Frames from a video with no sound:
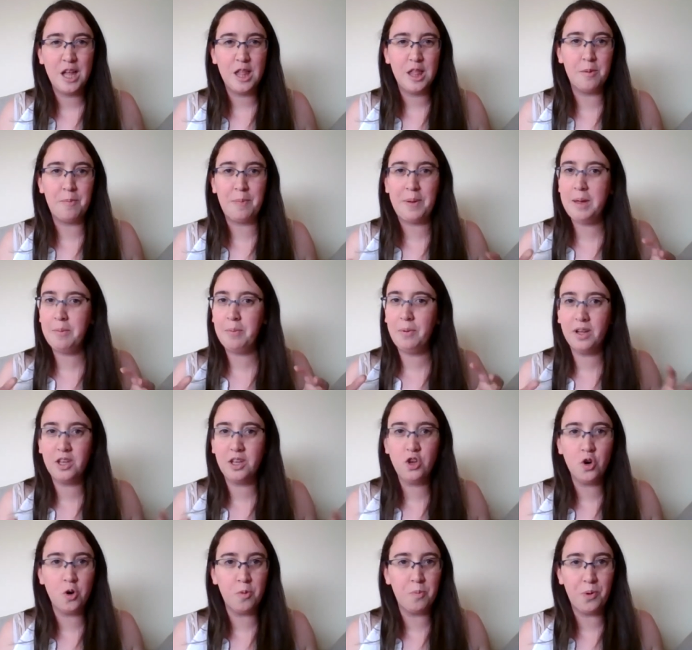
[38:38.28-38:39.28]
the people
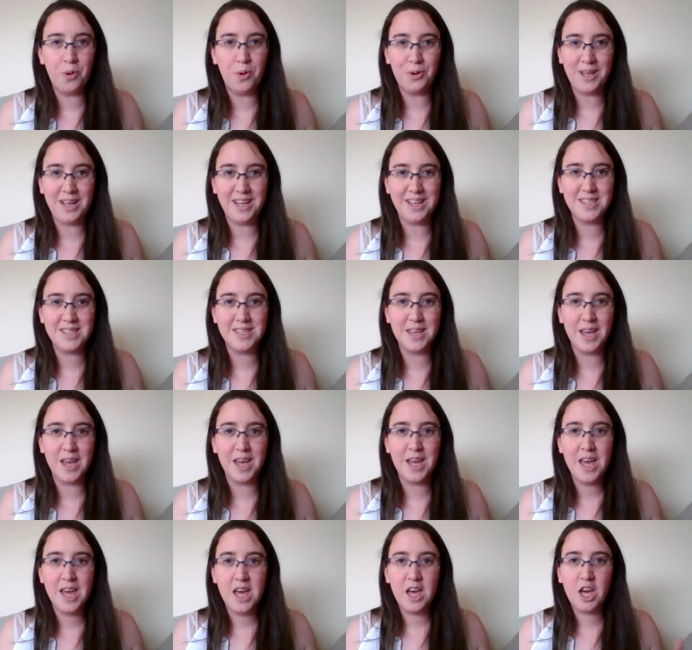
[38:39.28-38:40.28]
in your body to
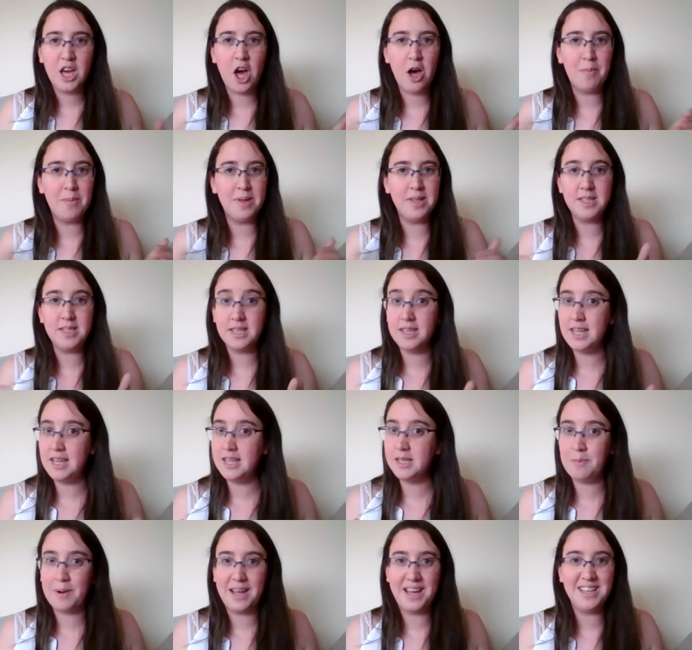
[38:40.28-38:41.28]
come into
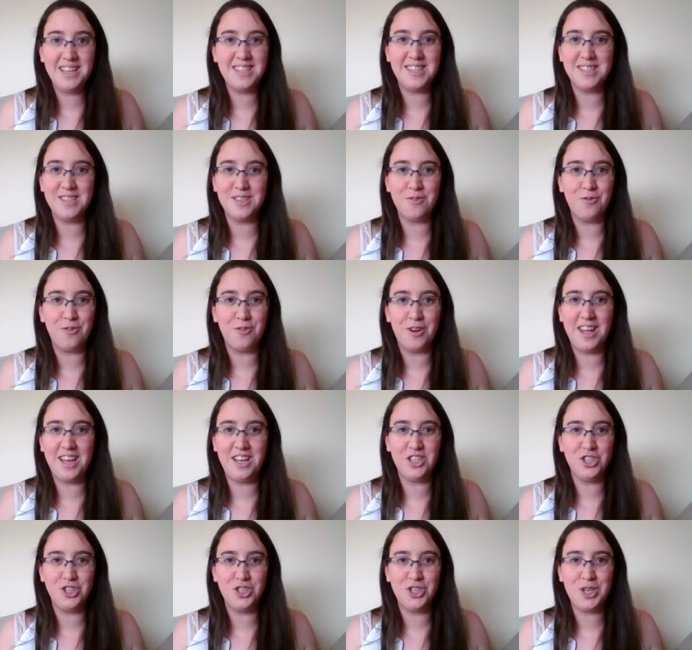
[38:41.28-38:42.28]
these places of mm.
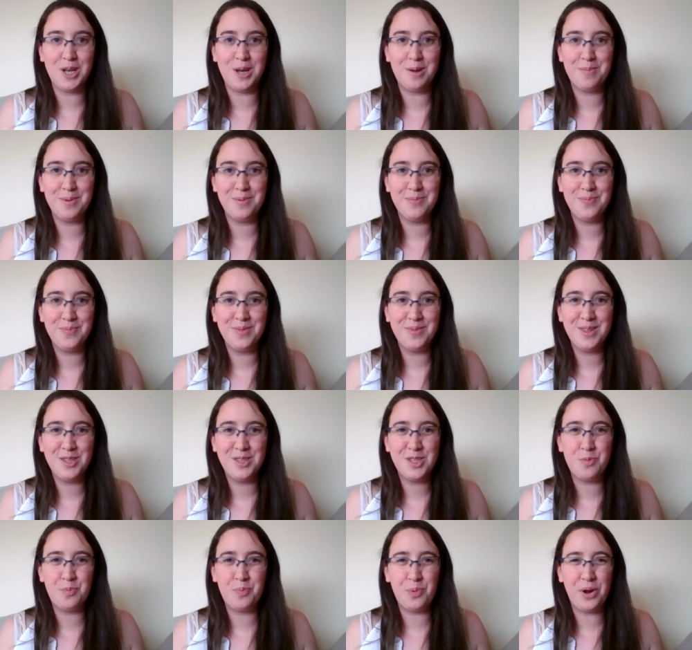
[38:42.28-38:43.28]
relationship,
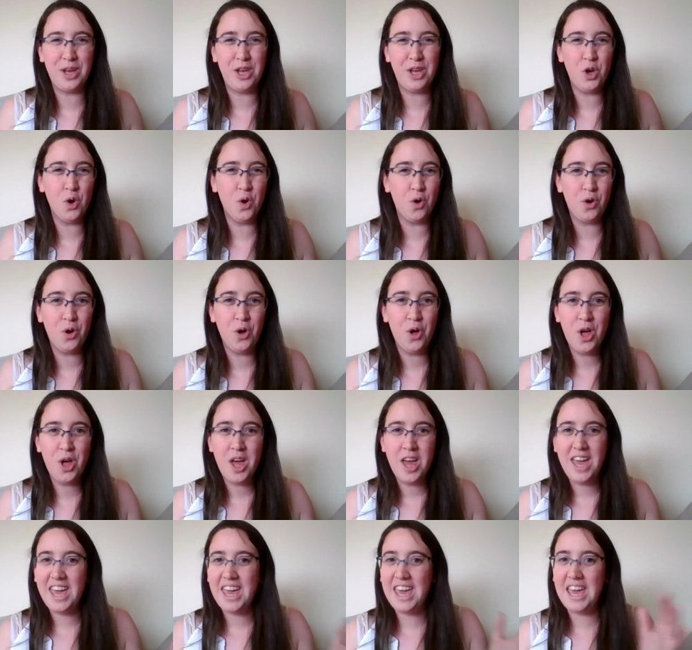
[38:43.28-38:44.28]
to bring your
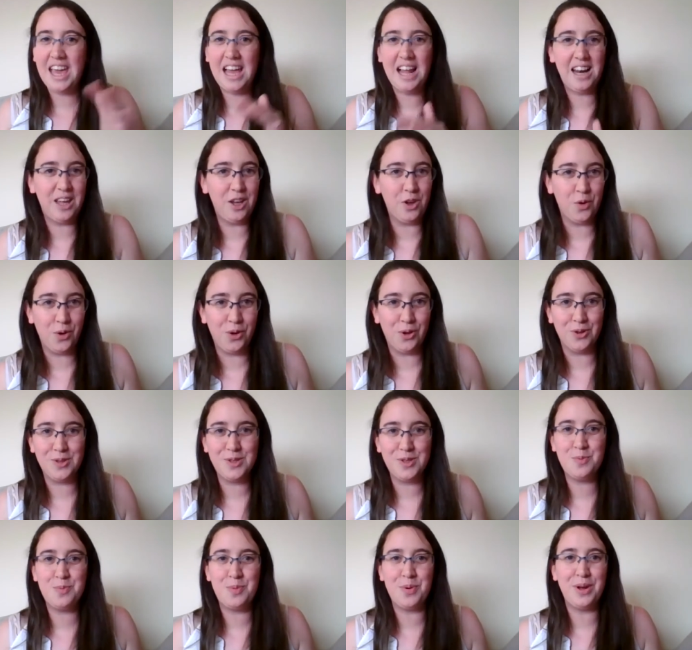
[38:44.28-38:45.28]
healing oil
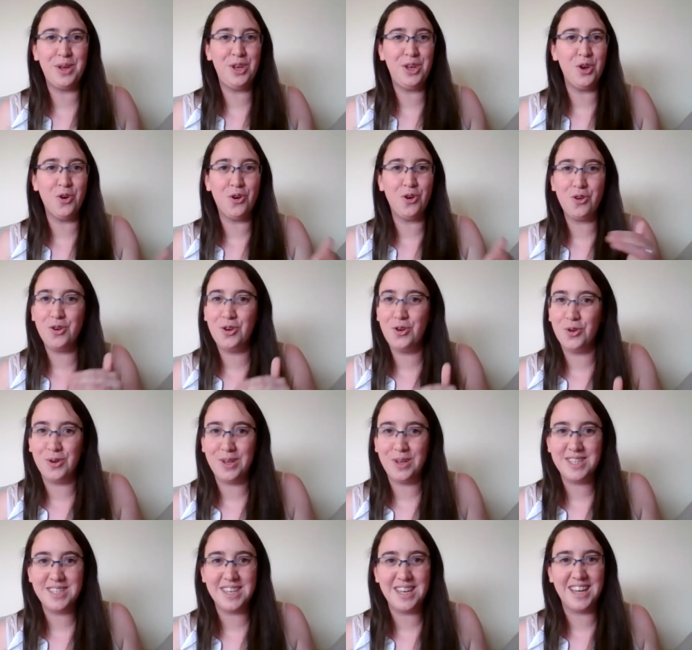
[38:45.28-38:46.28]
to bring your
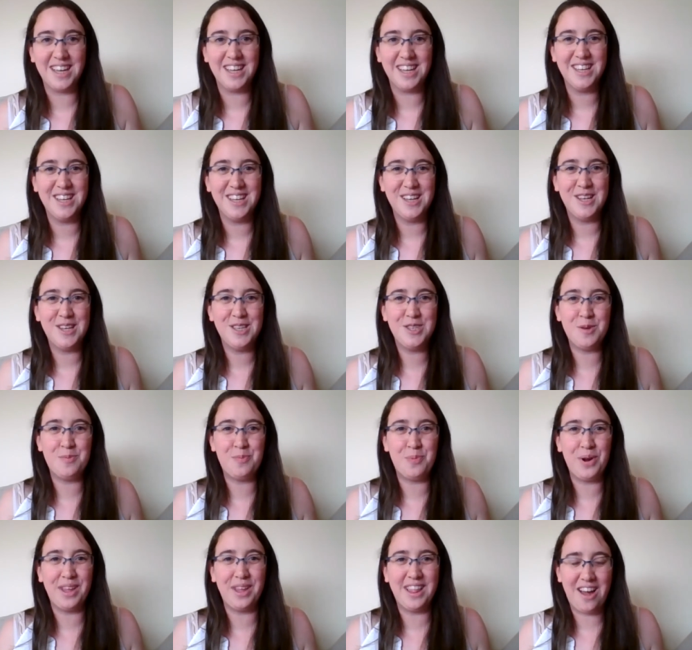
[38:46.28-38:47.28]
anointing, to
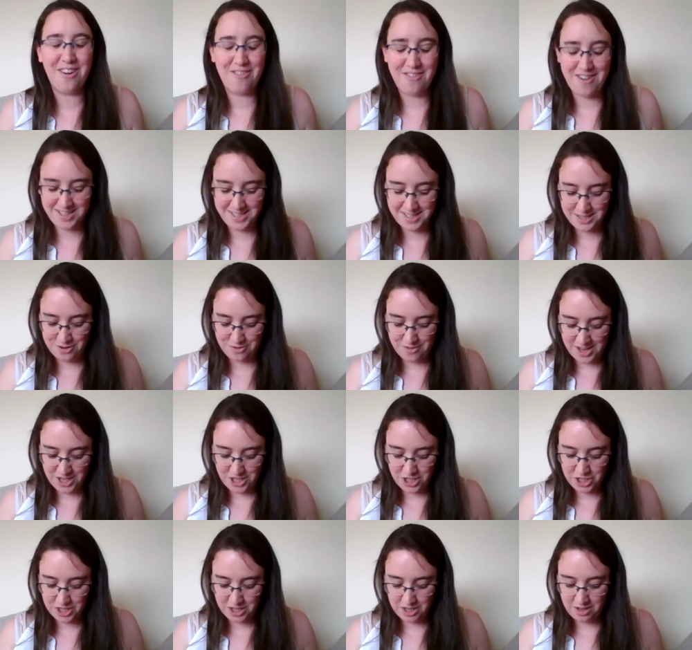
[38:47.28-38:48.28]
bring that
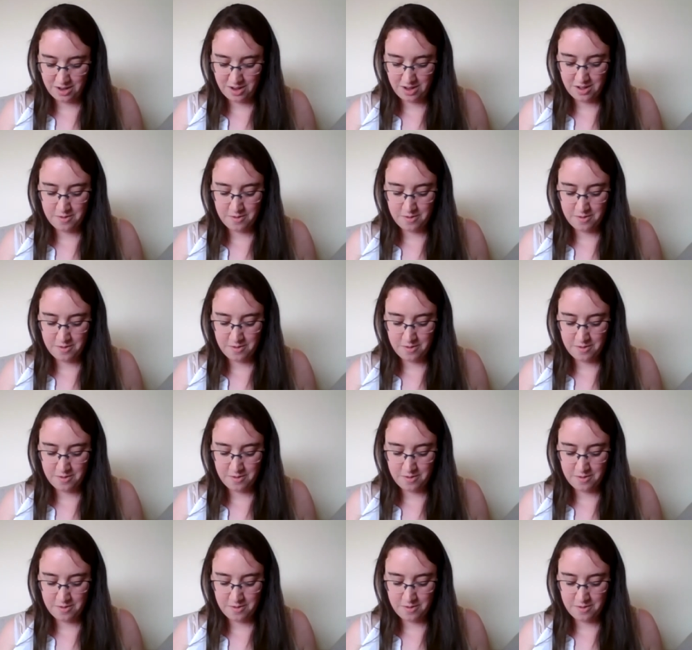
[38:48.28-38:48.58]
restoration.